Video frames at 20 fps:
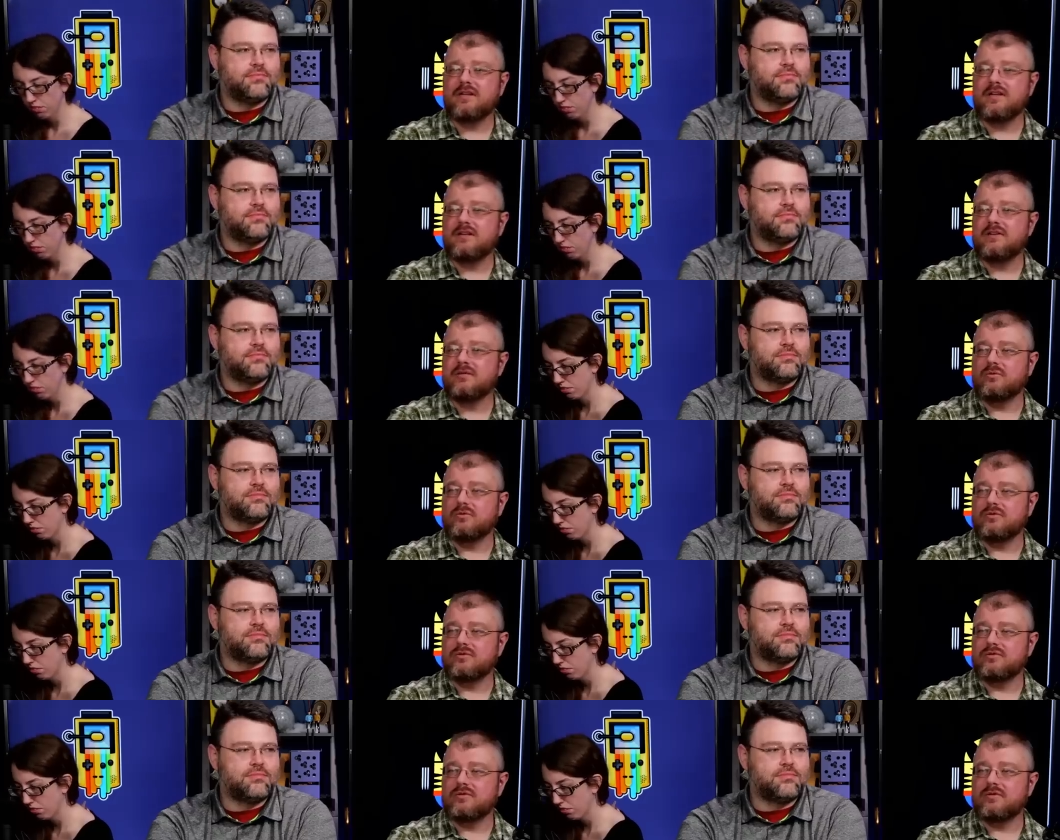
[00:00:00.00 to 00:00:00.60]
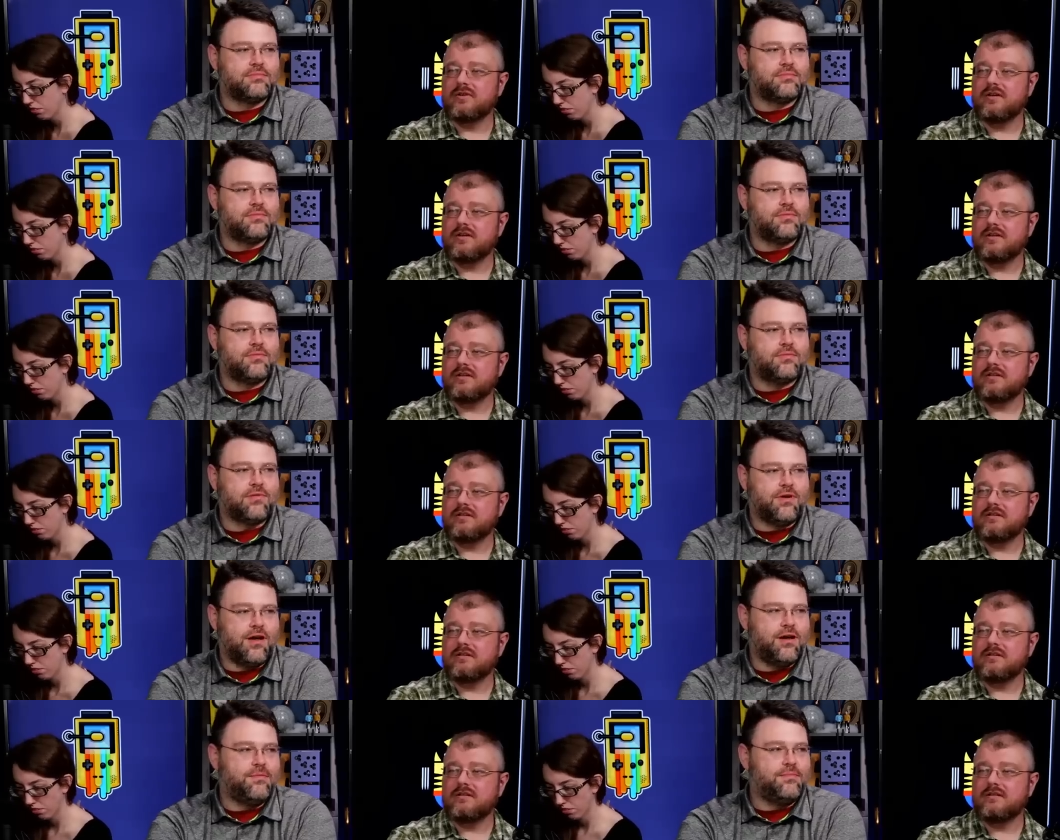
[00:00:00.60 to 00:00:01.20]
Speaker 1: to indoors,
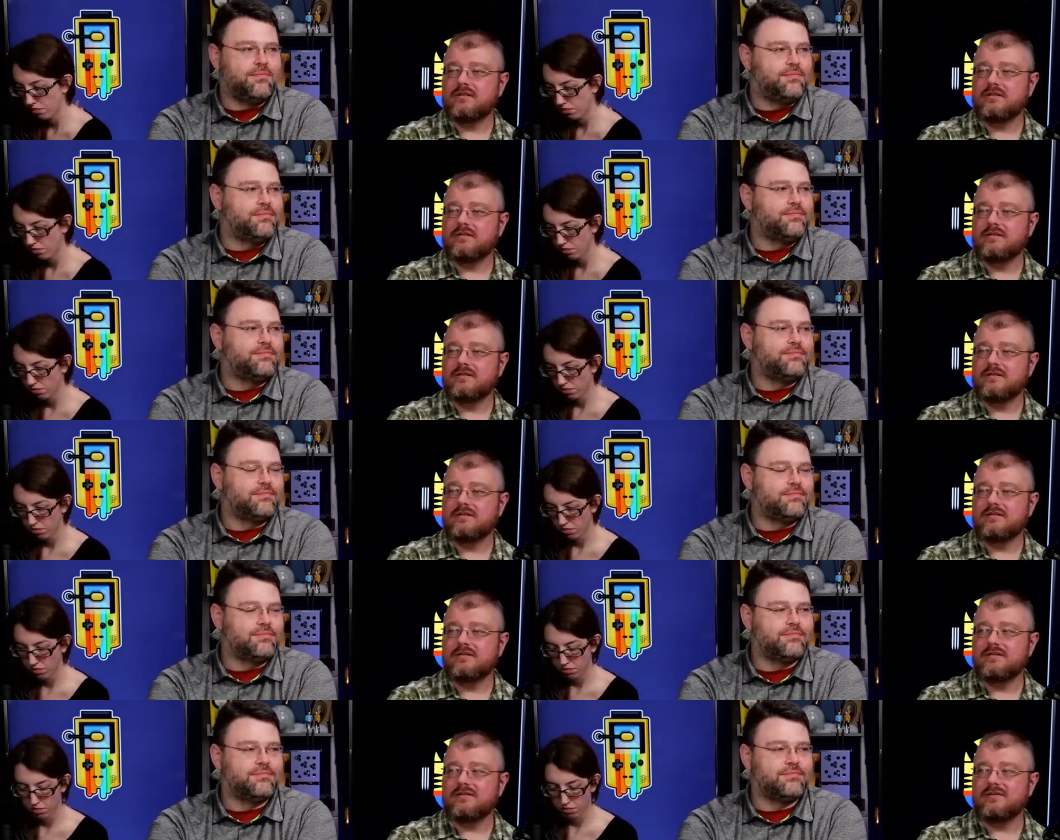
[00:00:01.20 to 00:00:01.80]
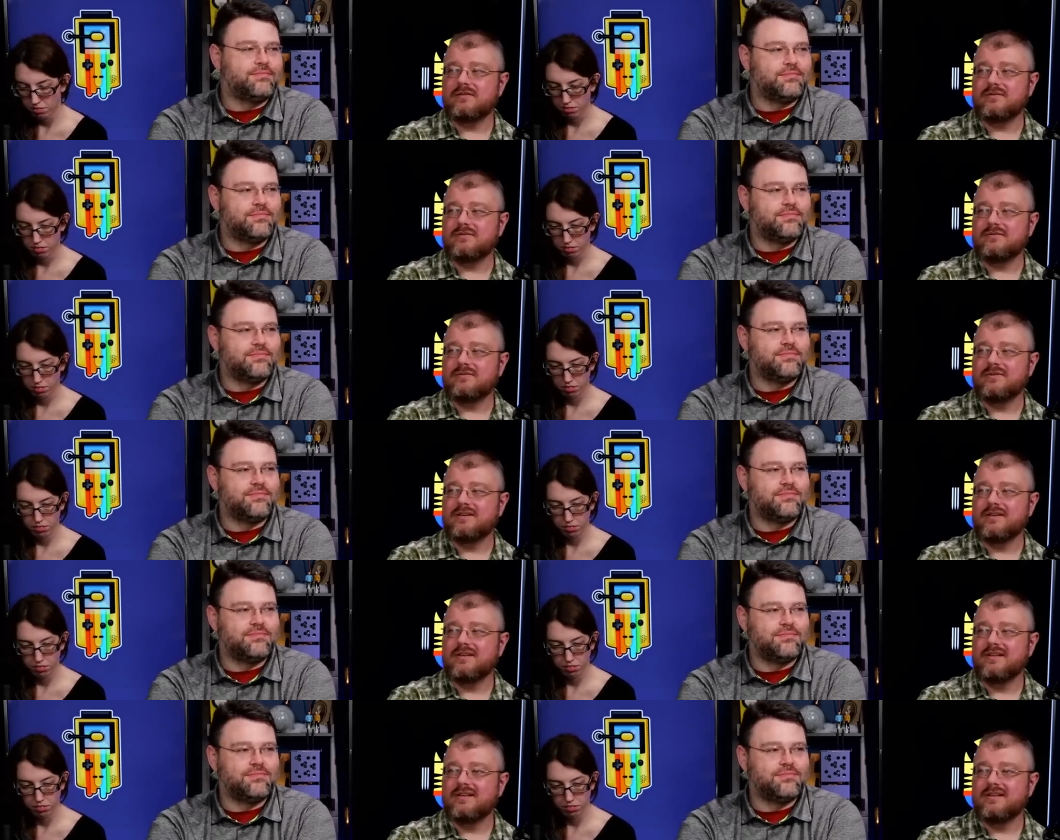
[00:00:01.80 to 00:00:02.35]
right? Right. So